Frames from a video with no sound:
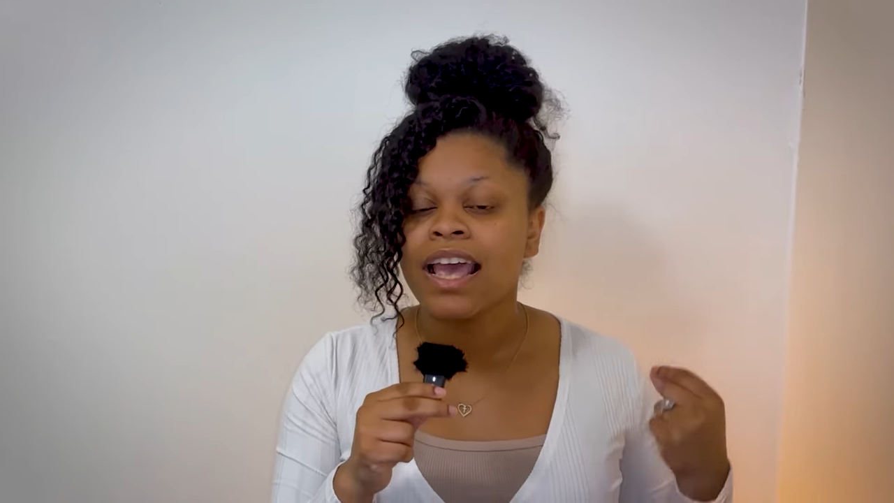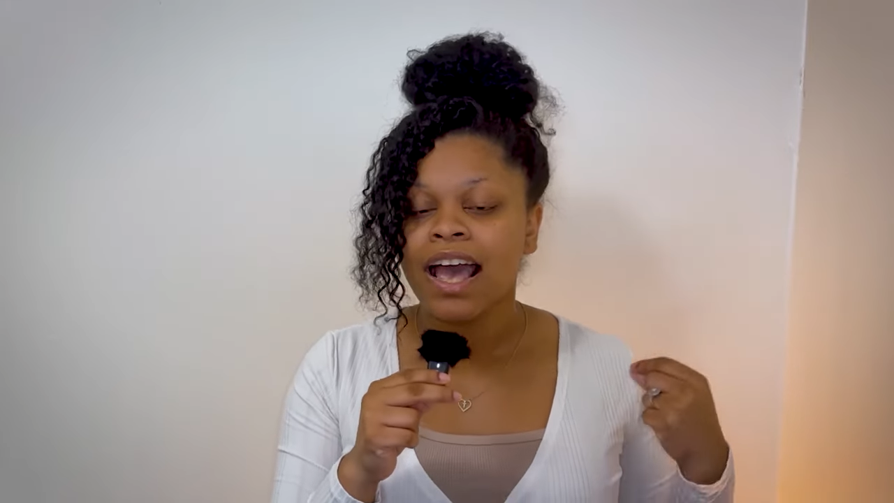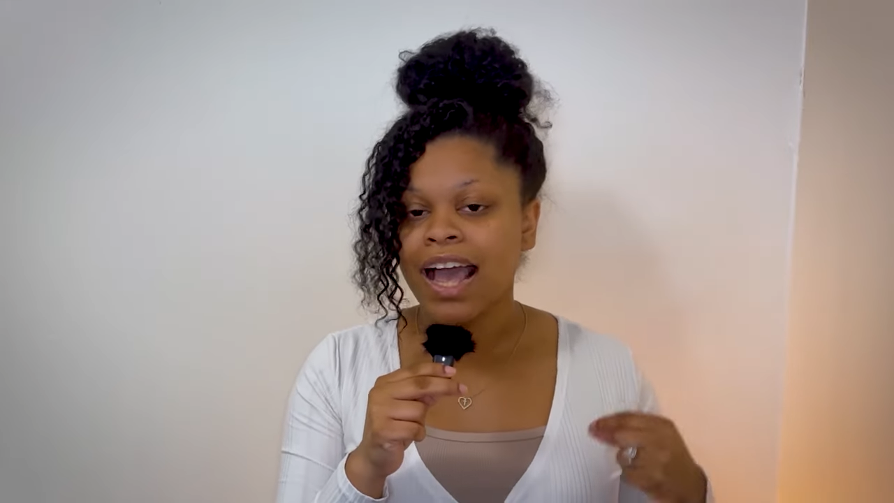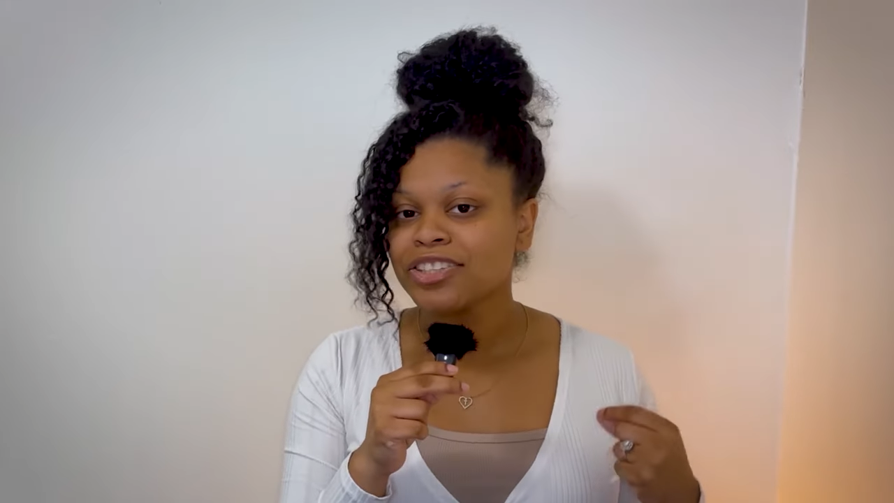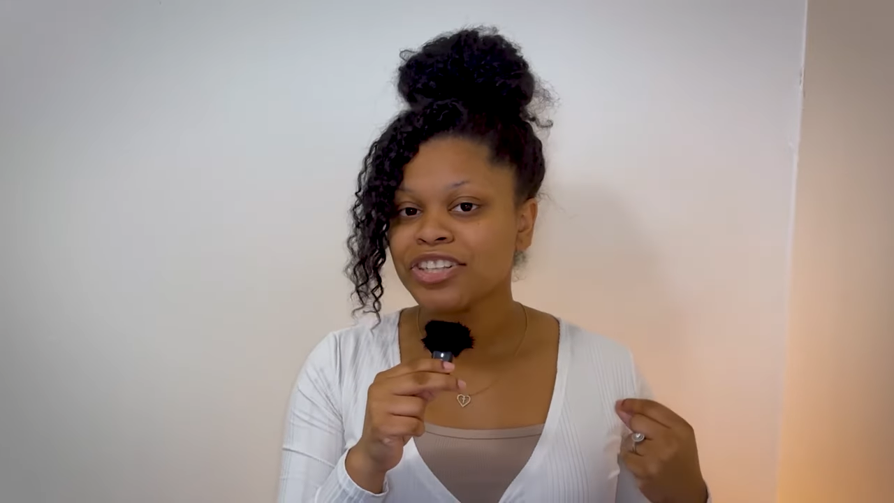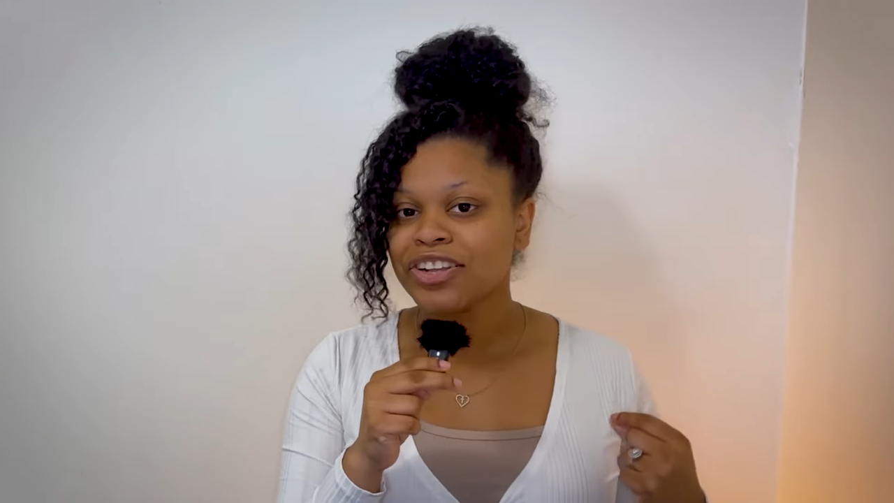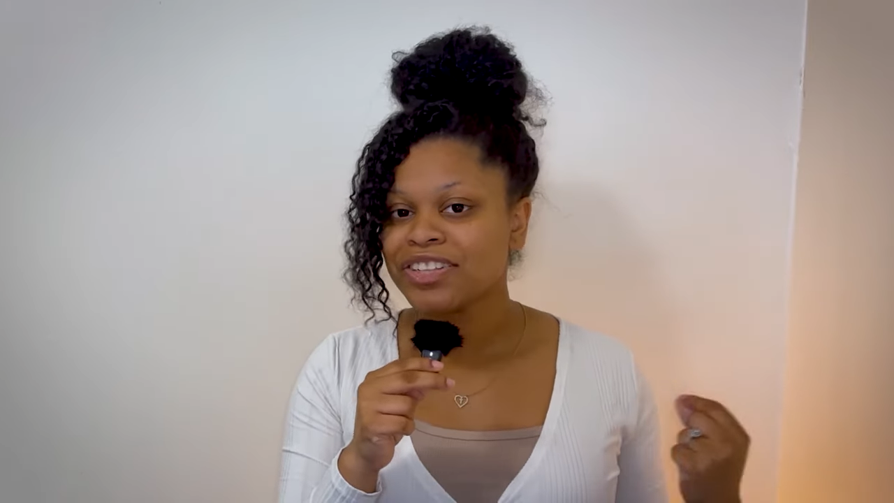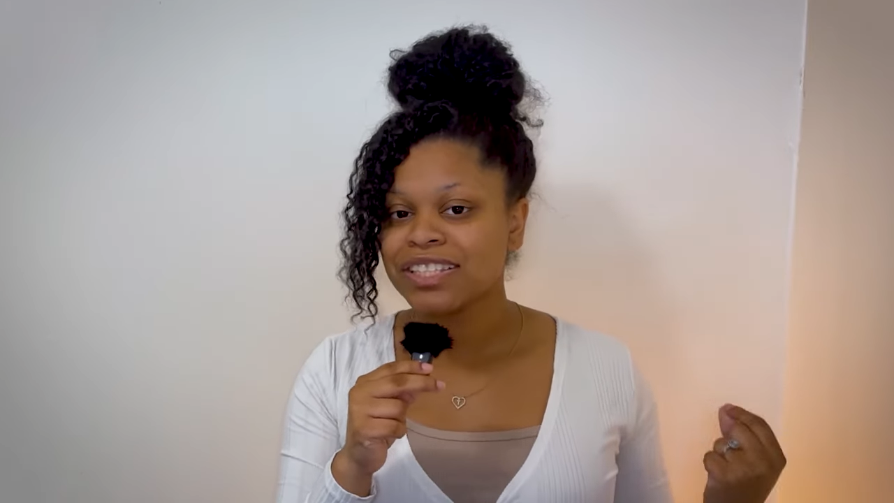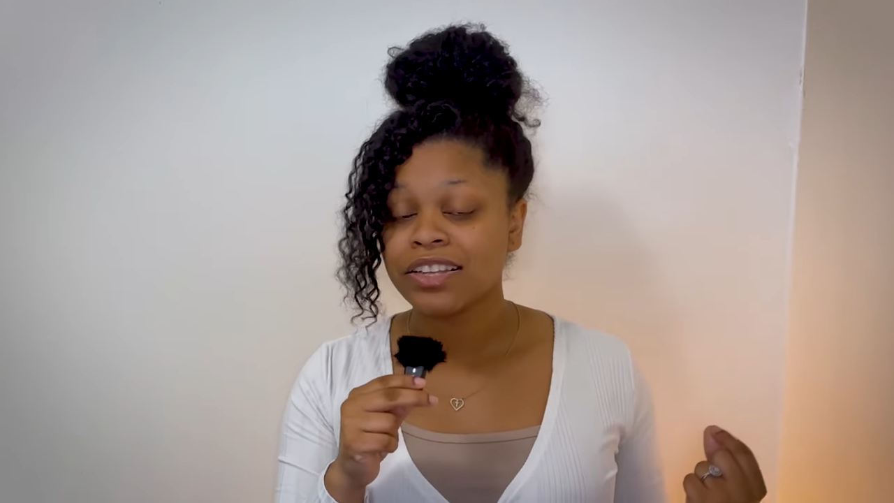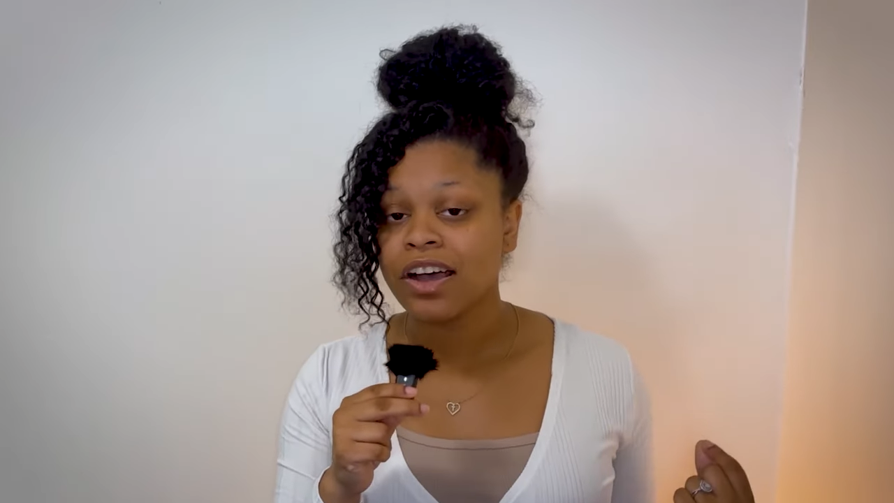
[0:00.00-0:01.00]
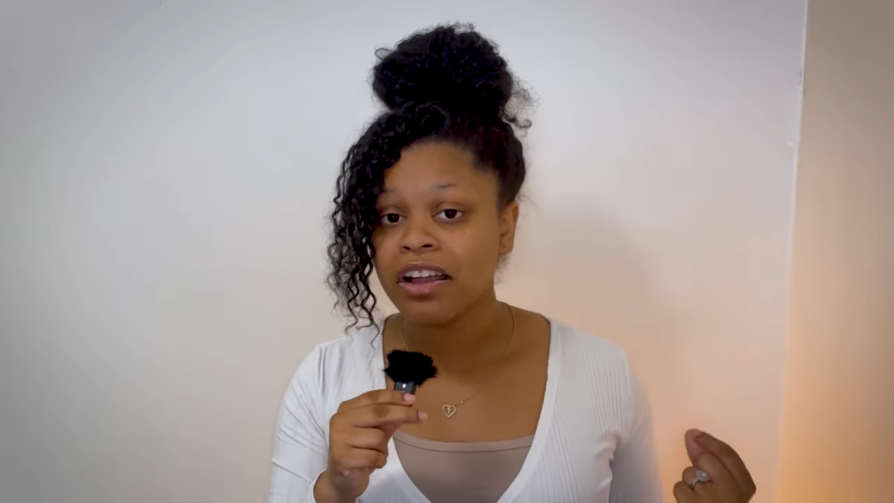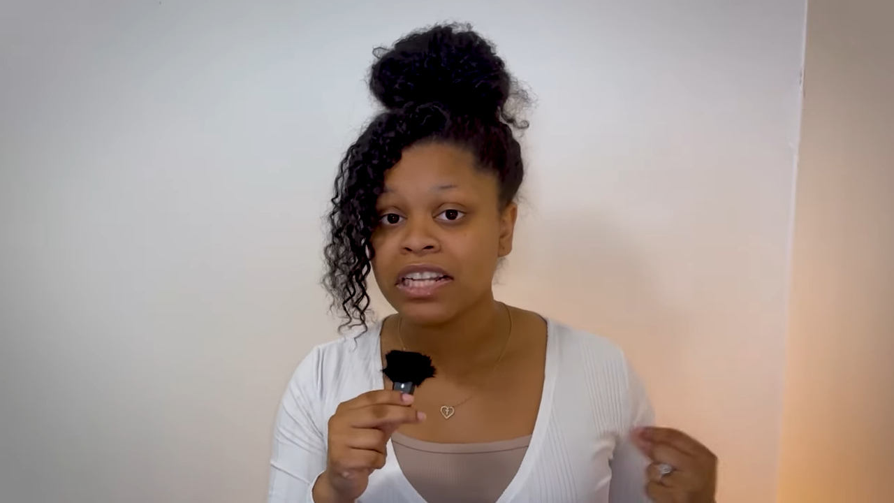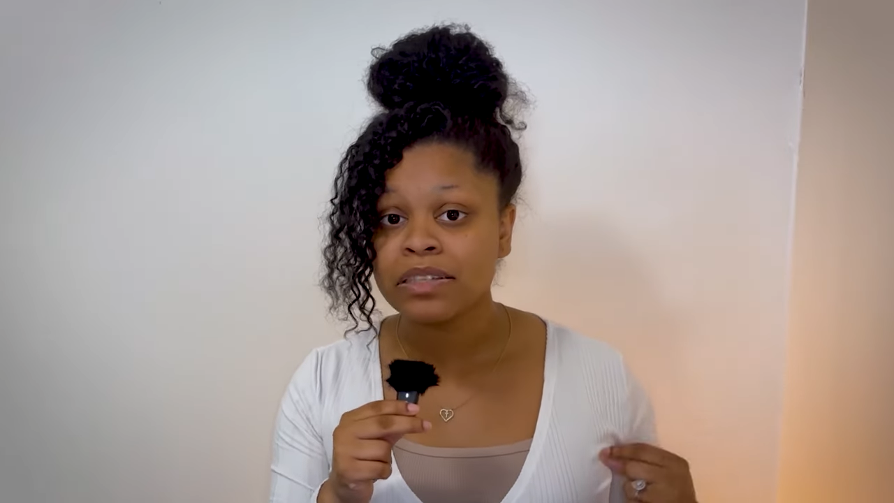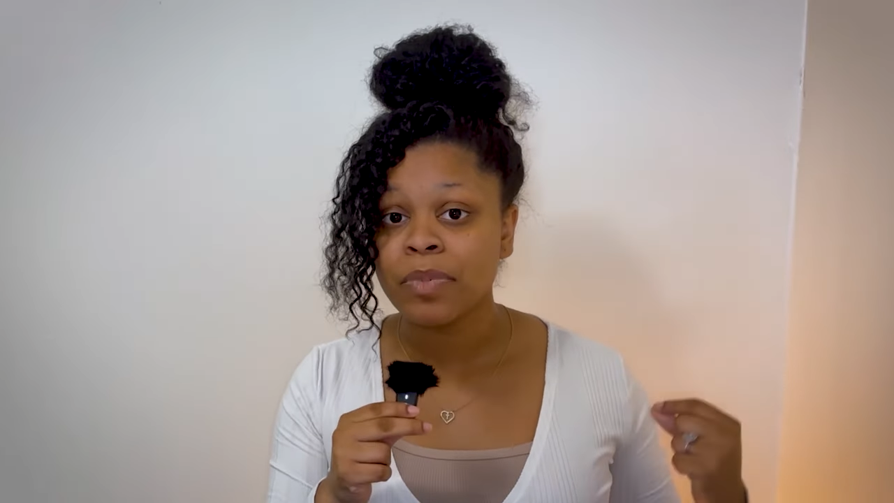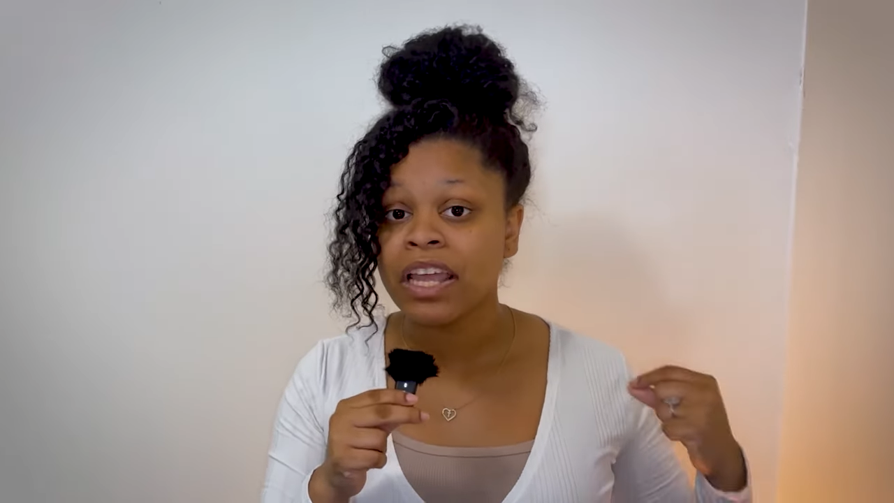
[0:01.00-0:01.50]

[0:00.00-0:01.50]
I actually learned this in college,